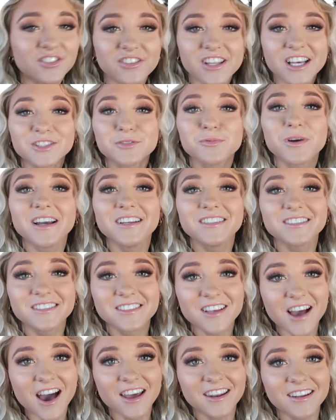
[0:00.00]
So that's why I
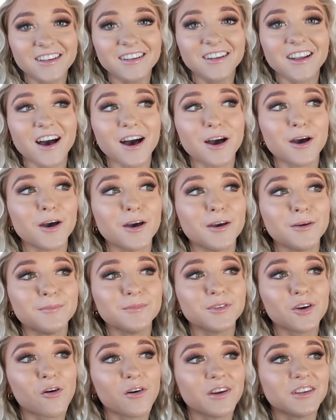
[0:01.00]
decided
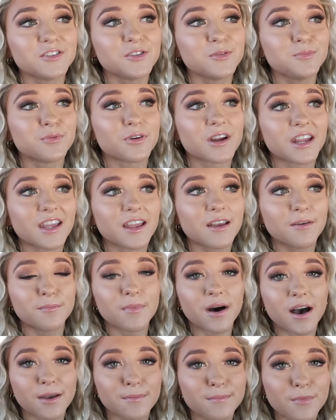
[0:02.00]
I'm going to
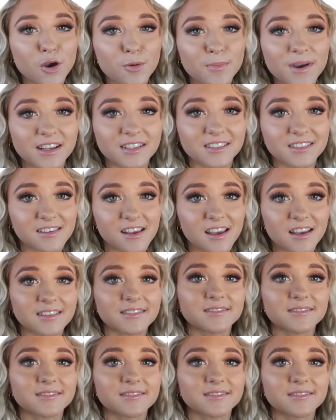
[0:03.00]
bring my mermaid set,